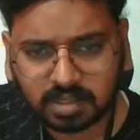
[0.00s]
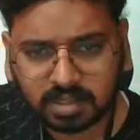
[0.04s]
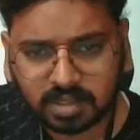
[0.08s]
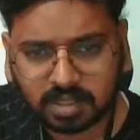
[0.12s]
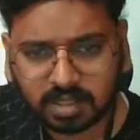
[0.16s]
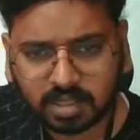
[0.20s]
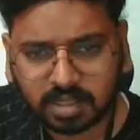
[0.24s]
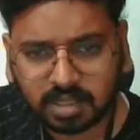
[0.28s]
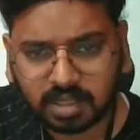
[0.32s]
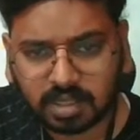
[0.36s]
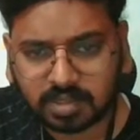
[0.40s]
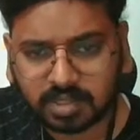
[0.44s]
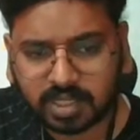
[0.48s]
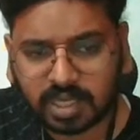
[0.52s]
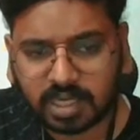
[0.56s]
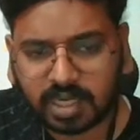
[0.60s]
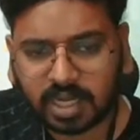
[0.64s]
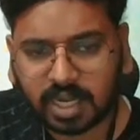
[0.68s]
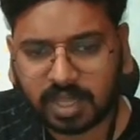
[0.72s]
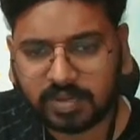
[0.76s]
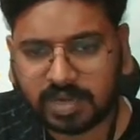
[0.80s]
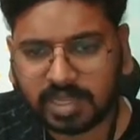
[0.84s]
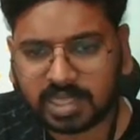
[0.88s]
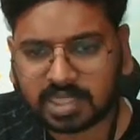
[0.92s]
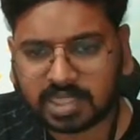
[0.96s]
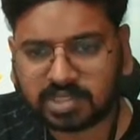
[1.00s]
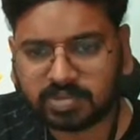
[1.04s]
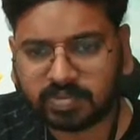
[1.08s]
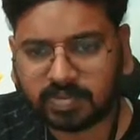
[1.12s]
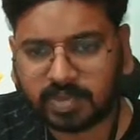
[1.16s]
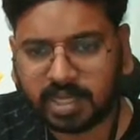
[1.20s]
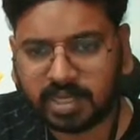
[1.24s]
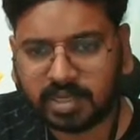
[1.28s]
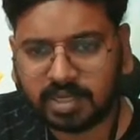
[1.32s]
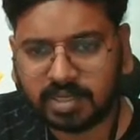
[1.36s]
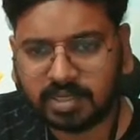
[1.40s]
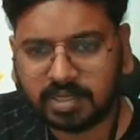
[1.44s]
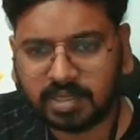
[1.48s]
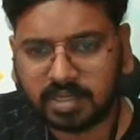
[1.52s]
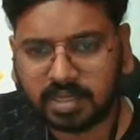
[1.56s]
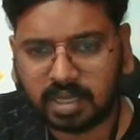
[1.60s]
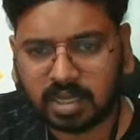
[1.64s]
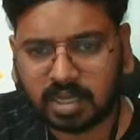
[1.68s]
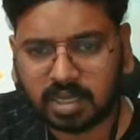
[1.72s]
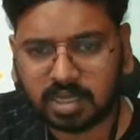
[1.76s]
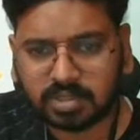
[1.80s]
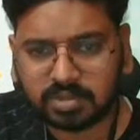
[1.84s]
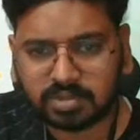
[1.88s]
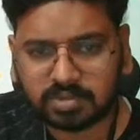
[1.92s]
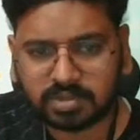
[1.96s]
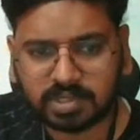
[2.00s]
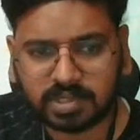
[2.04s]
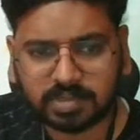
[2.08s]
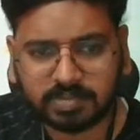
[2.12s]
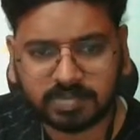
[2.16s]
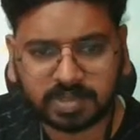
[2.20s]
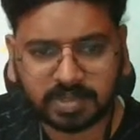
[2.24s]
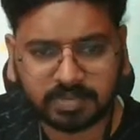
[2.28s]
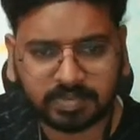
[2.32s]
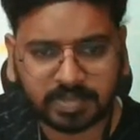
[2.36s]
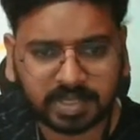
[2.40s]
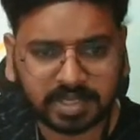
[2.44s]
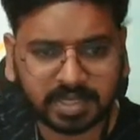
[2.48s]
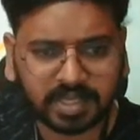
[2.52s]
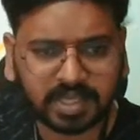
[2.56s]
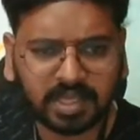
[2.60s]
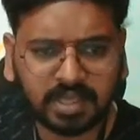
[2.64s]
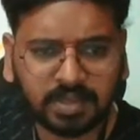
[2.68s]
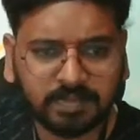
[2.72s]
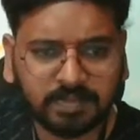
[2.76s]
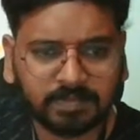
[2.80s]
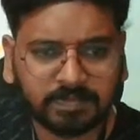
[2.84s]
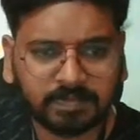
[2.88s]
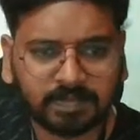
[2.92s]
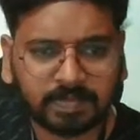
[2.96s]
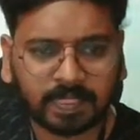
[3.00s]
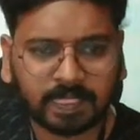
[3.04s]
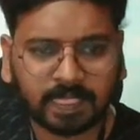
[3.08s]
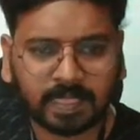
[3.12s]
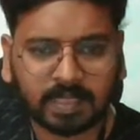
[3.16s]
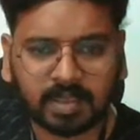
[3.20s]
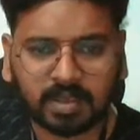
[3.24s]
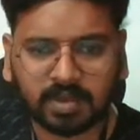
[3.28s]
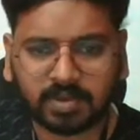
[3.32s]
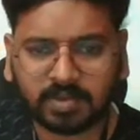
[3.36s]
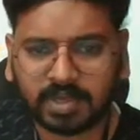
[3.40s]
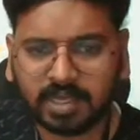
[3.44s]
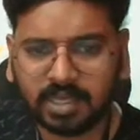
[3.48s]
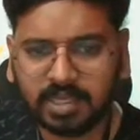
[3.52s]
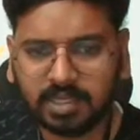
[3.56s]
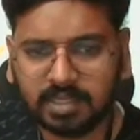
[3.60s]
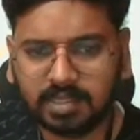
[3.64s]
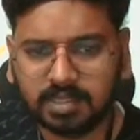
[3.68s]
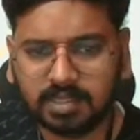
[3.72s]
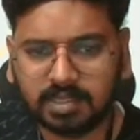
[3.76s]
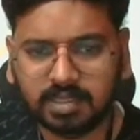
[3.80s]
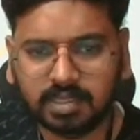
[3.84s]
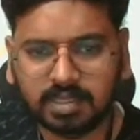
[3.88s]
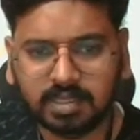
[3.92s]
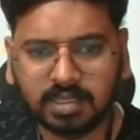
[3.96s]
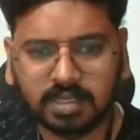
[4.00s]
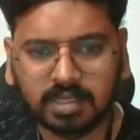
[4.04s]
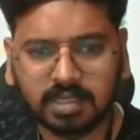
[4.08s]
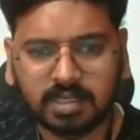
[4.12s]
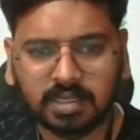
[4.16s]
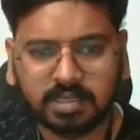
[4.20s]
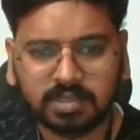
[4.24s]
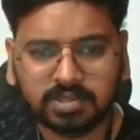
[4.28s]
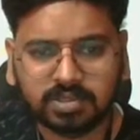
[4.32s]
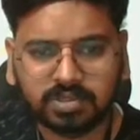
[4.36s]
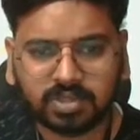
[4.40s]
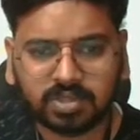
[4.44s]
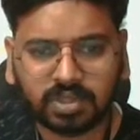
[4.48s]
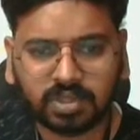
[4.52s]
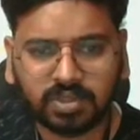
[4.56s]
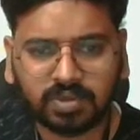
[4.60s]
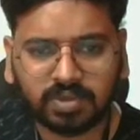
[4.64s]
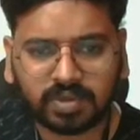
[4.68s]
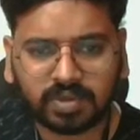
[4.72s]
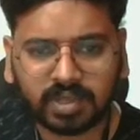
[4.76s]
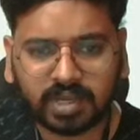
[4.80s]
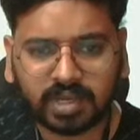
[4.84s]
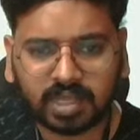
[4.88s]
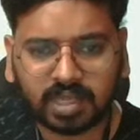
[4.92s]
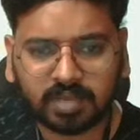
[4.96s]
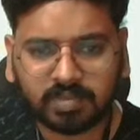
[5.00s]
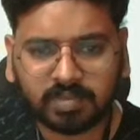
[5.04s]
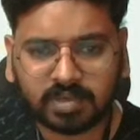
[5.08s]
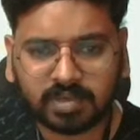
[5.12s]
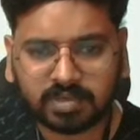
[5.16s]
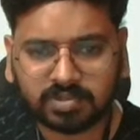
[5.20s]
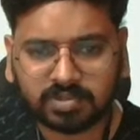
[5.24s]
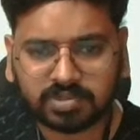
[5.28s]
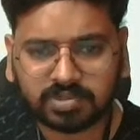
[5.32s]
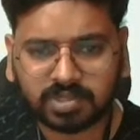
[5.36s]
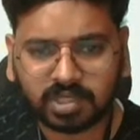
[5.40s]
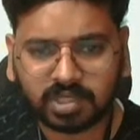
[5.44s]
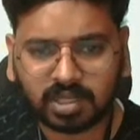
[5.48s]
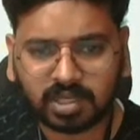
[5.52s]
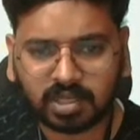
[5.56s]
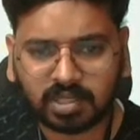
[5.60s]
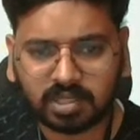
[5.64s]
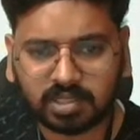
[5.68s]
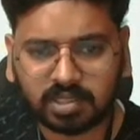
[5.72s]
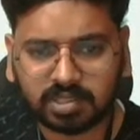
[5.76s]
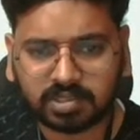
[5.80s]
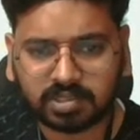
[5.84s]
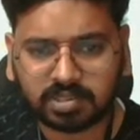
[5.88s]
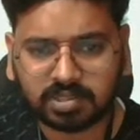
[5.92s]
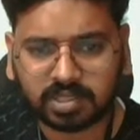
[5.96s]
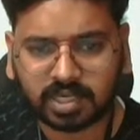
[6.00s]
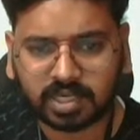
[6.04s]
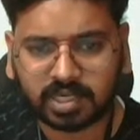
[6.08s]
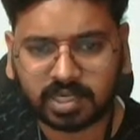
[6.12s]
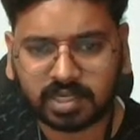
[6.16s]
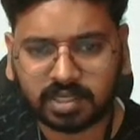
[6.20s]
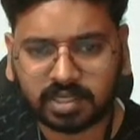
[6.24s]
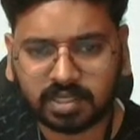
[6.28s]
that I will explain to the PPT. Okay, so you can able to see all this, right?